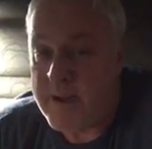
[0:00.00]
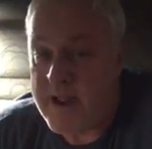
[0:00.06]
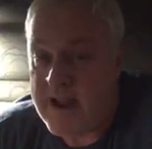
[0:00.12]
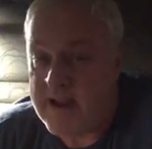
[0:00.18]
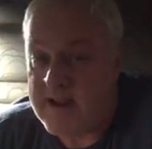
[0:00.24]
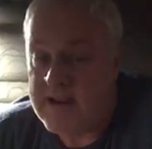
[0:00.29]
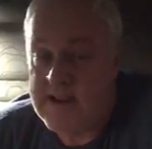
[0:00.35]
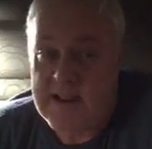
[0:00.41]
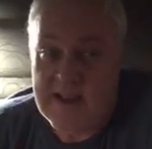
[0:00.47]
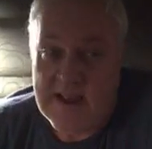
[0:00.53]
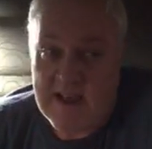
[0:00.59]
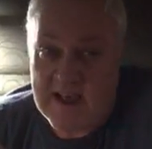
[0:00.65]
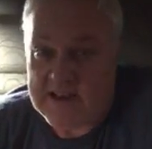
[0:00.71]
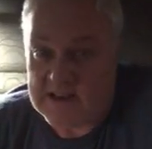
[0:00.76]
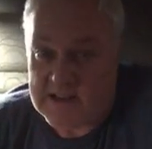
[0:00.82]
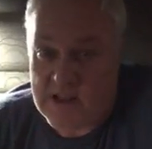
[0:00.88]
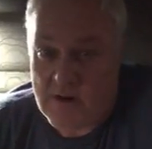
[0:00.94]
was pretty good for
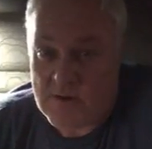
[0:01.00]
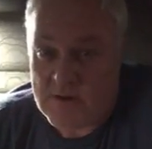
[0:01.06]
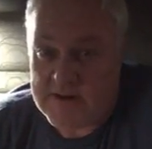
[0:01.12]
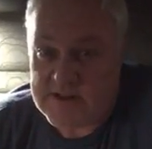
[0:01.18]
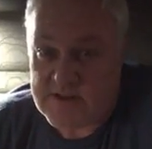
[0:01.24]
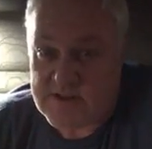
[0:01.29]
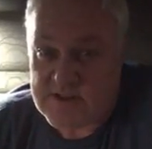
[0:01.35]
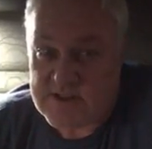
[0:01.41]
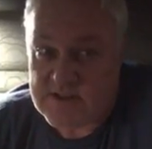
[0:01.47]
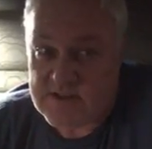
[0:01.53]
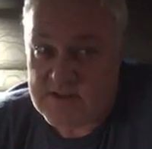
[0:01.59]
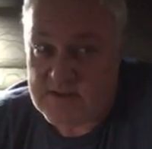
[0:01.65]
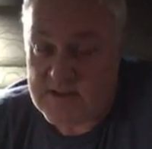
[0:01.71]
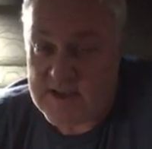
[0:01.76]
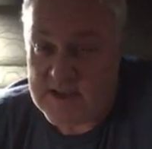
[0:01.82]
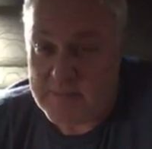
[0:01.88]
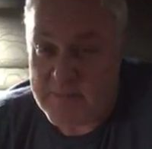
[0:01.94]
first-time buyer, because
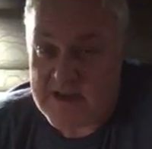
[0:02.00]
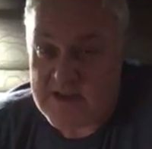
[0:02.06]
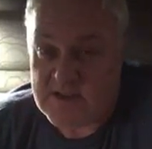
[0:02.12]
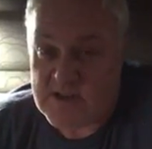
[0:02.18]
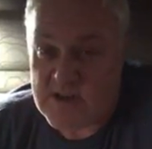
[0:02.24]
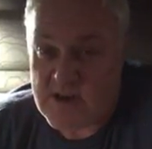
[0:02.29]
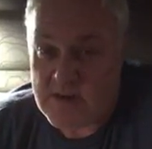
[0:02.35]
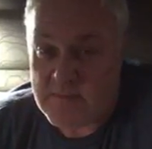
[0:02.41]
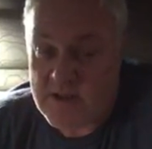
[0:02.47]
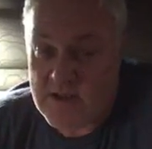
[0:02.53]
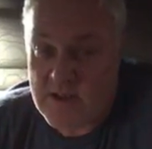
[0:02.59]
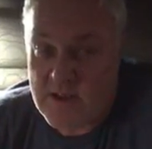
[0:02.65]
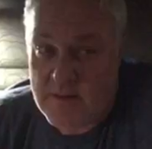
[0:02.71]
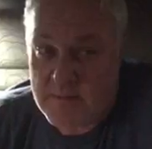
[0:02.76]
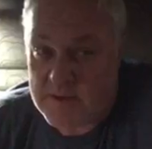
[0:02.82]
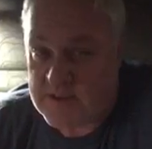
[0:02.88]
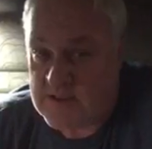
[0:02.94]
I was thinking
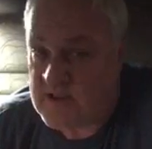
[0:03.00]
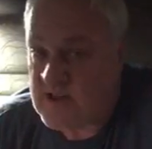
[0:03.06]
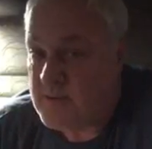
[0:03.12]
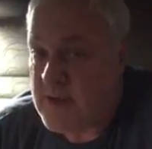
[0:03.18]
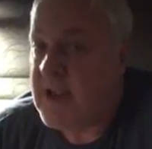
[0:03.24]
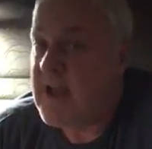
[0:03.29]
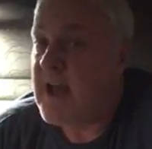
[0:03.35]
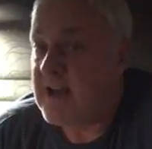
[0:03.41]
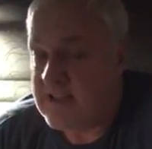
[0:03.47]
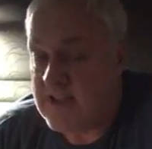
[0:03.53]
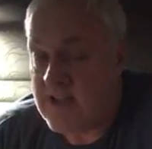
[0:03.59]
15%